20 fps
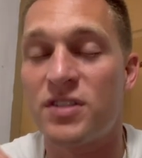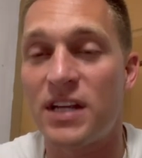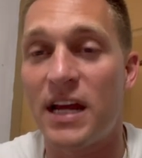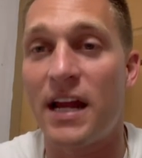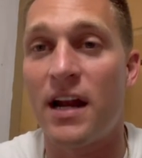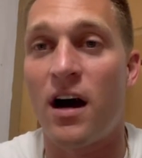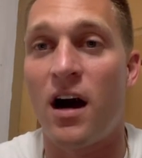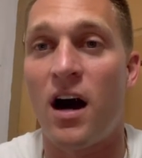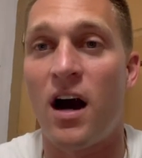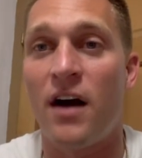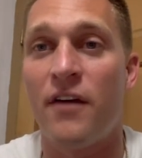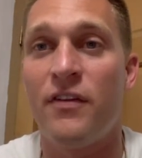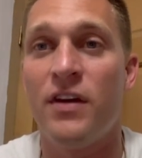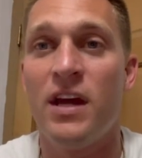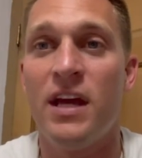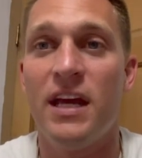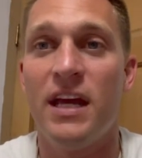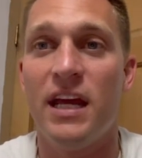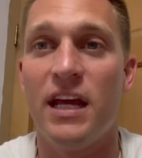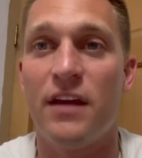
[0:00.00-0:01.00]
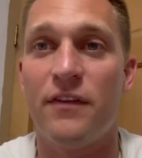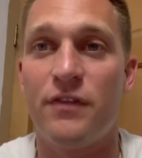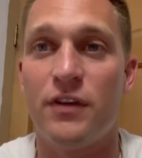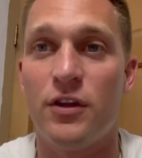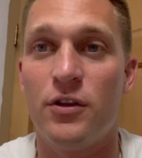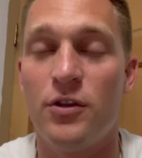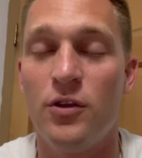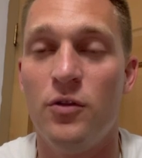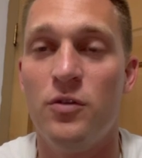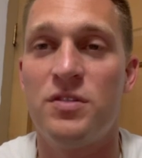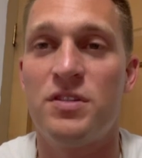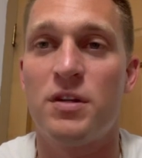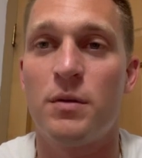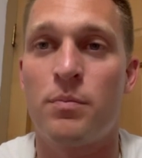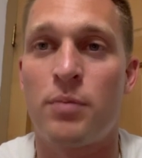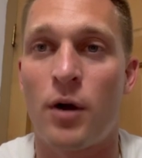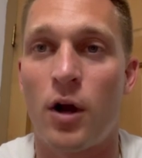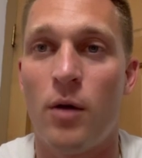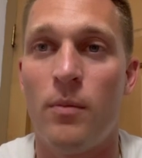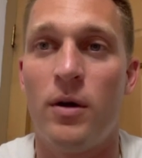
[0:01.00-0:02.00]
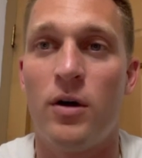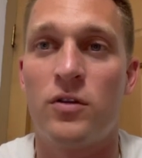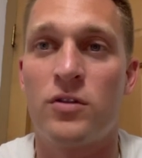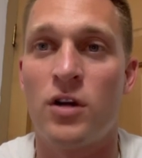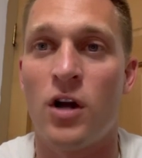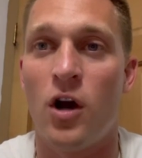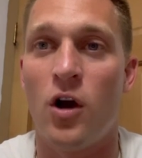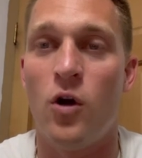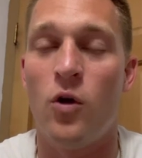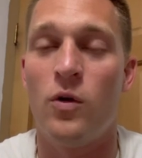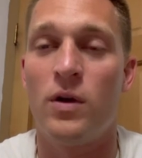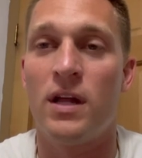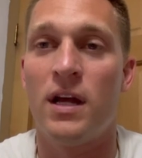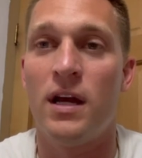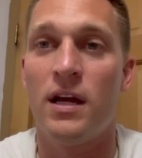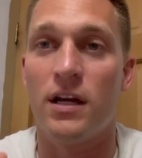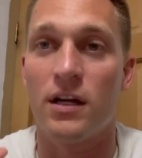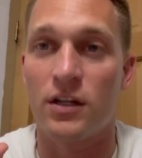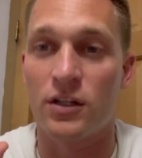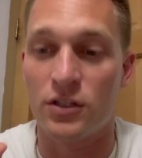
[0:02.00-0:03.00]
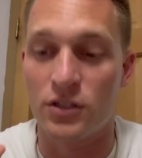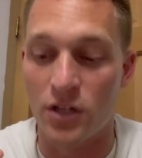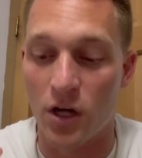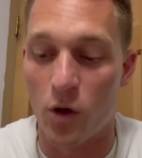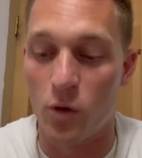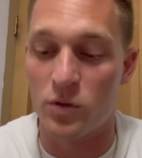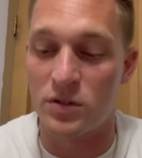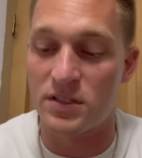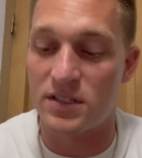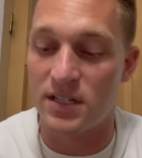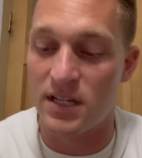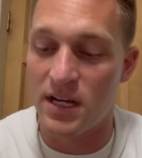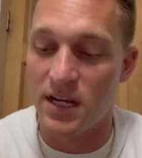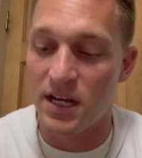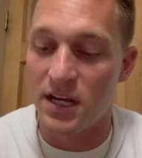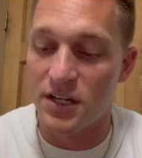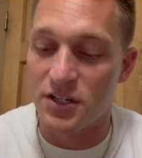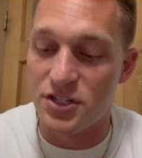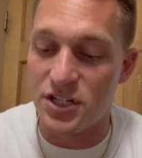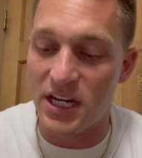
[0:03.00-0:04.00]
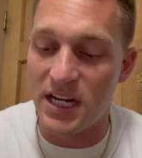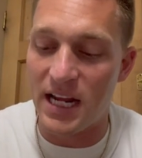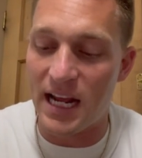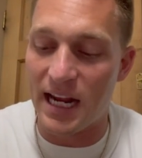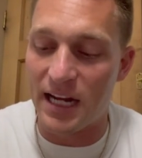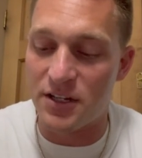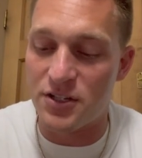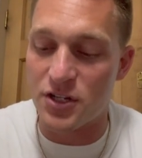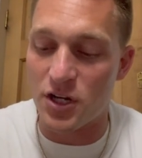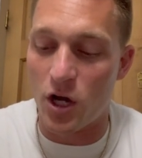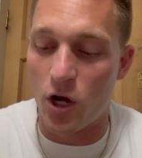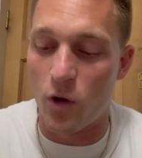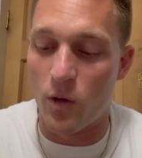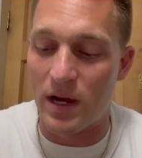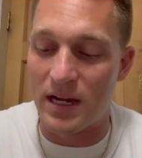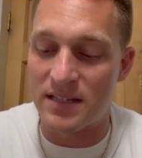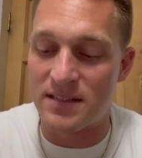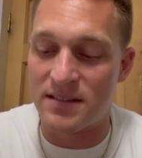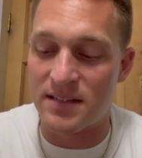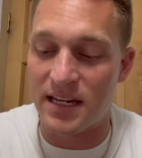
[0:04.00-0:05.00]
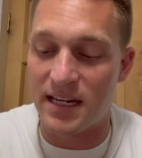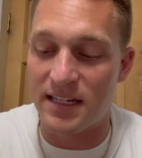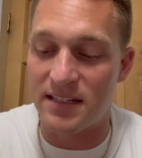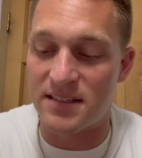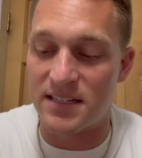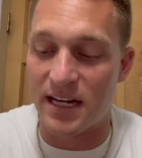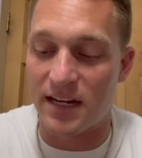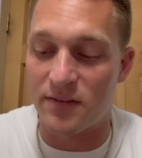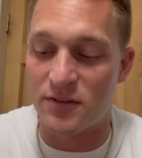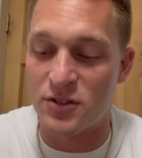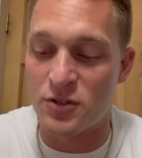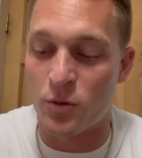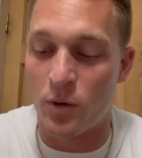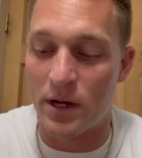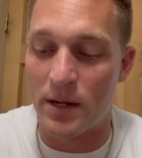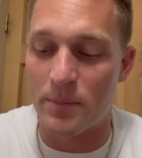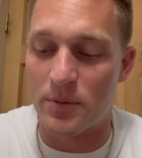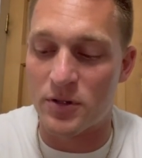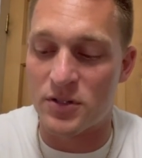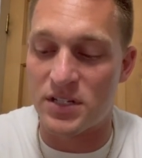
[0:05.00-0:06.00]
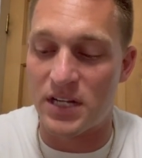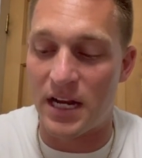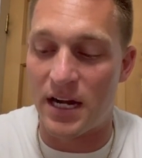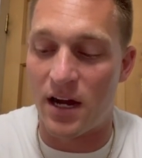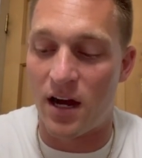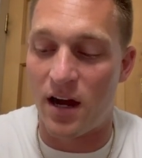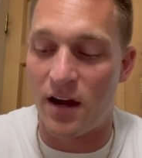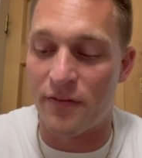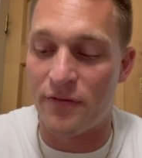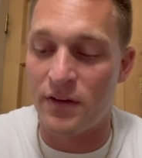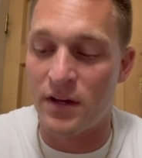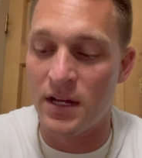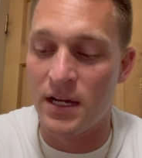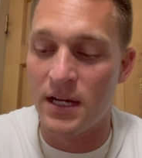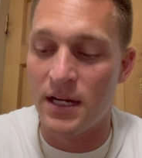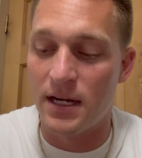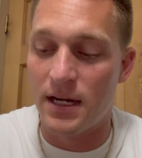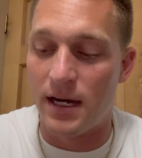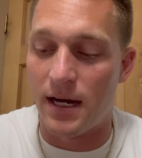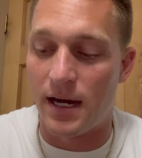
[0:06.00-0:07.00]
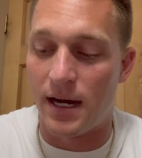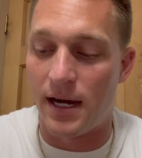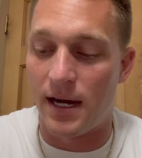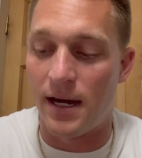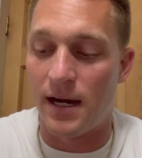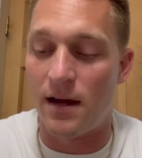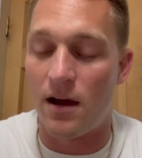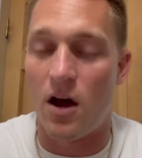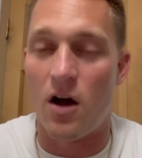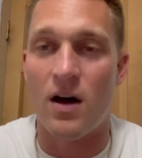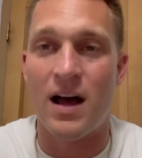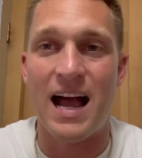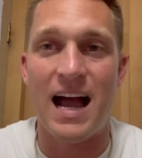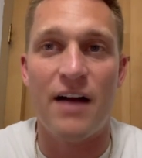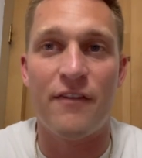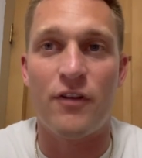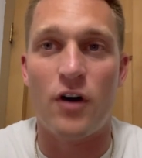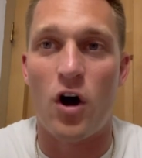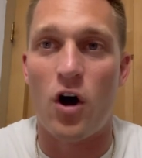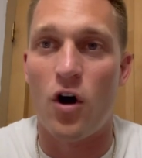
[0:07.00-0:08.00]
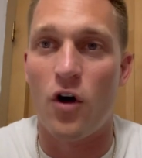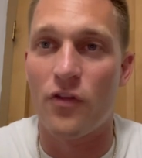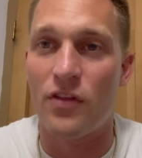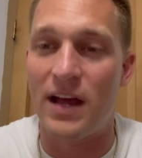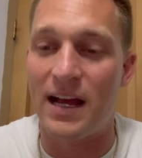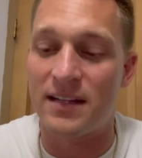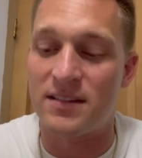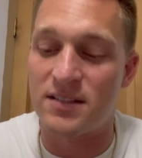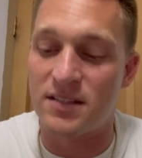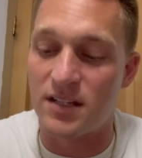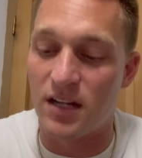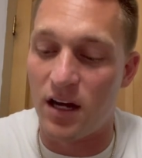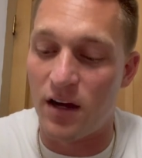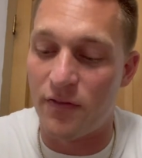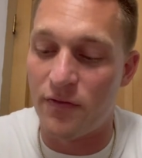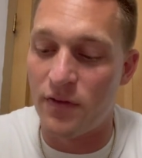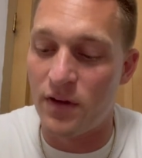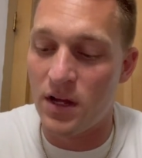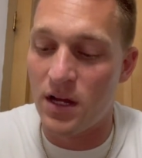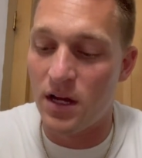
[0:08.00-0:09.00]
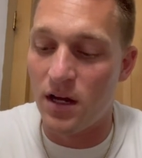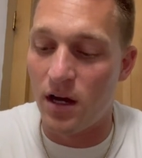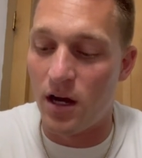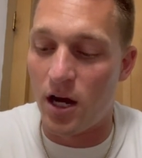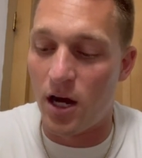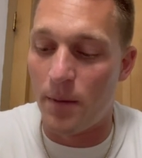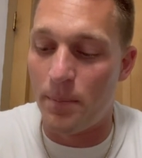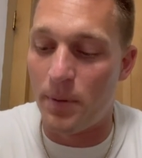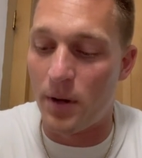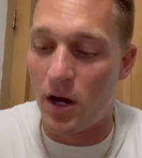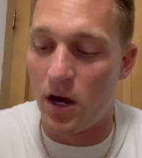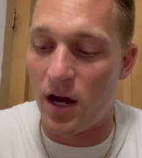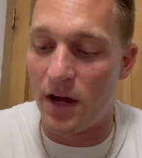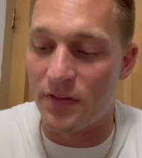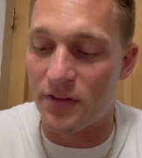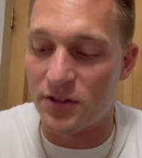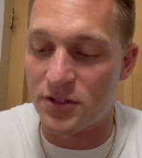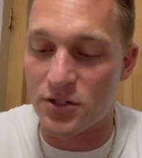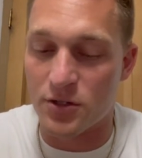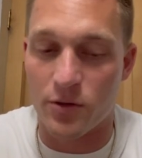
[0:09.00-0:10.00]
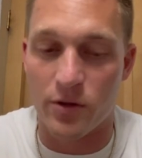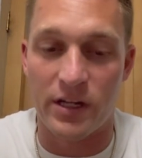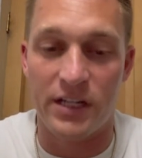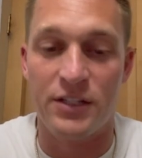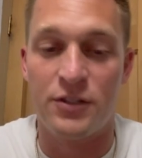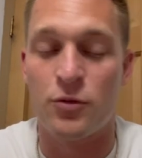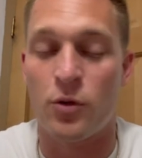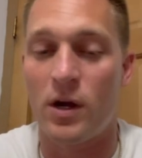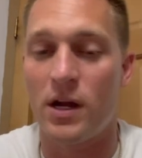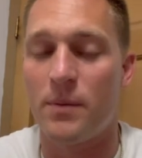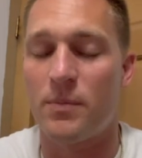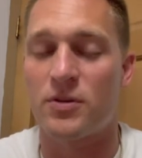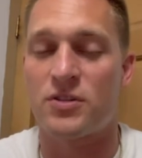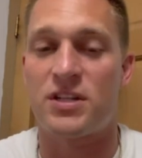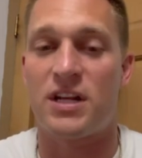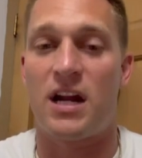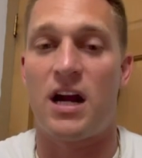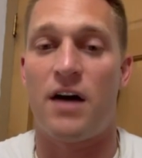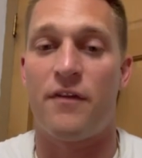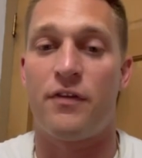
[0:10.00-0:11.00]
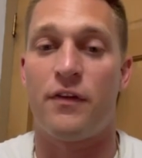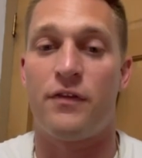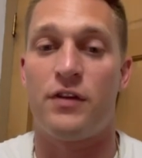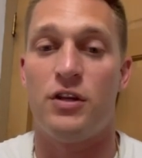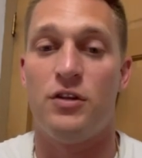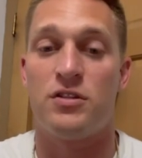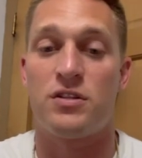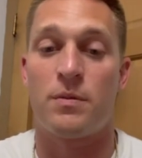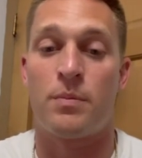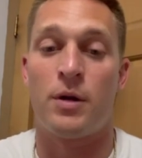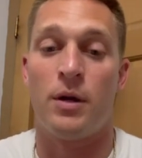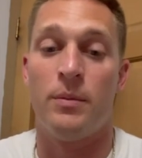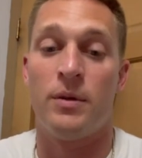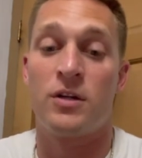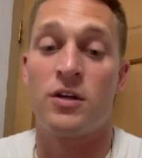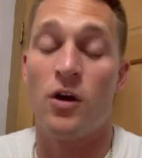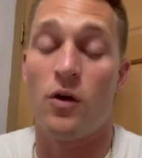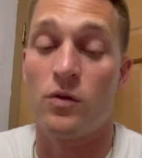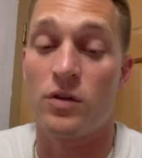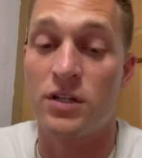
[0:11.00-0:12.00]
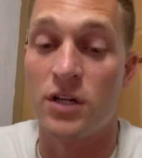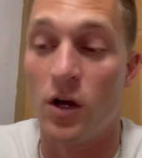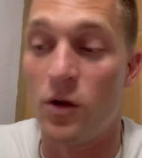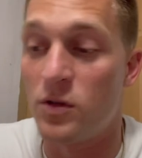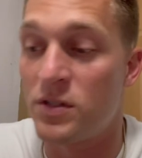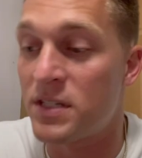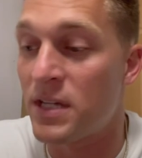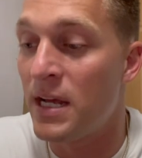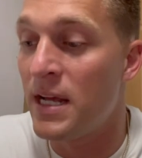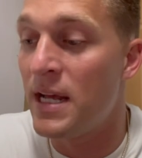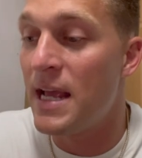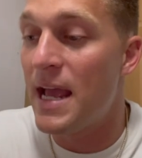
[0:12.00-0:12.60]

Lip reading: off if you use the promo code GHOST. G-H-O-S-T saves 20% off. I'll have all that stuff up on the screen. 20% off if you use the promo code GHOST.